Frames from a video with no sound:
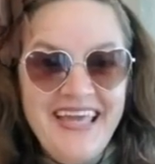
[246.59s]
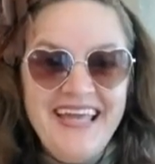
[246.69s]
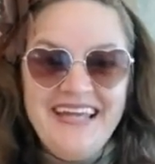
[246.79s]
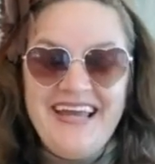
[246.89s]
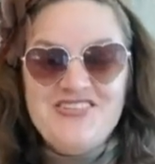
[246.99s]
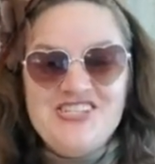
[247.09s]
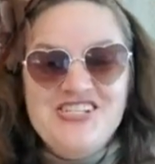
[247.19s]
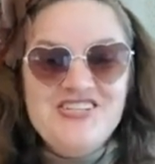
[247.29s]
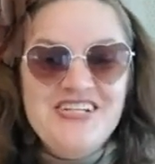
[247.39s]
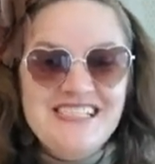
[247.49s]
Now, ginger
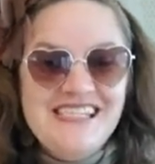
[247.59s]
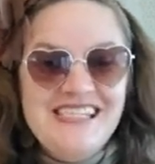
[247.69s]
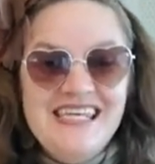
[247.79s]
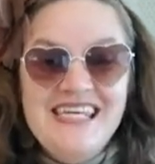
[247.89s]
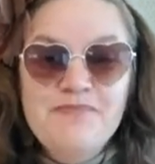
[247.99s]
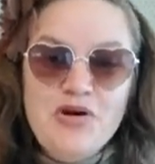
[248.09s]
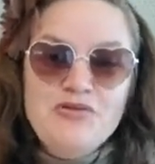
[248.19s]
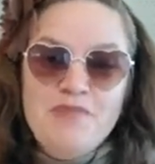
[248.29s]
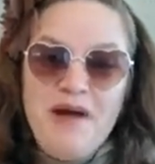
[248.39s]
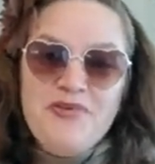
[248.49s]
is the most
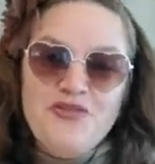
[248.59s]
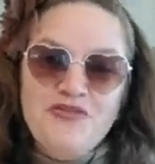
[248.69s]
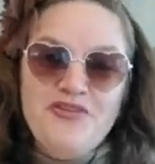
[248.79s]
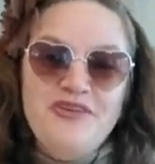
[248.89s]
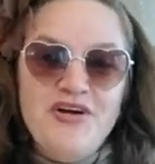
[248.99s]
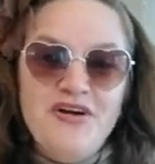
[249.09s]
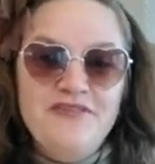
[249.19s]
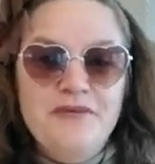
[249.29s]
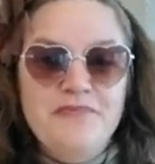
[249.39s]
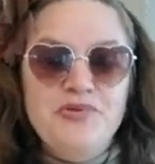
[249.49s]
popular flavor of
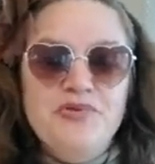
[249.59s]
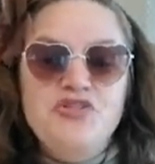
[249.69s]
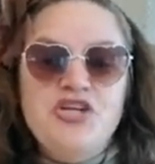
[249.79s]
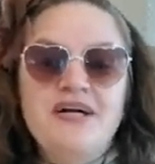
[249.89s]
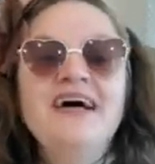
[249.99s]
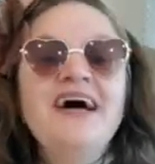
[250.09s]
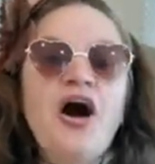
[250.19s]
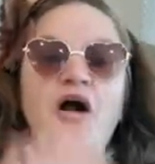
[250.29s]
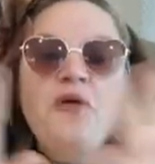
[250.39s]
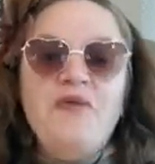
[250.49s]
kombucha
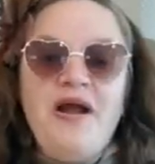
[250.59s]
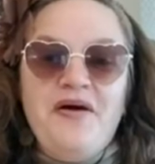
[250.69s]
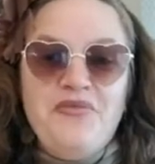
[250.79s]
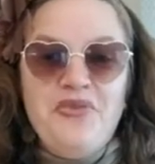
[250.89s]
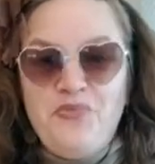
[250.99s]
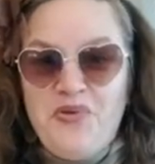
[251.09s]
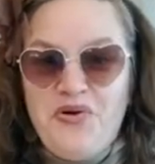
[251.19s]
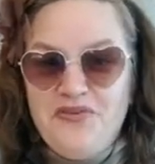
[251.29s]
around the world.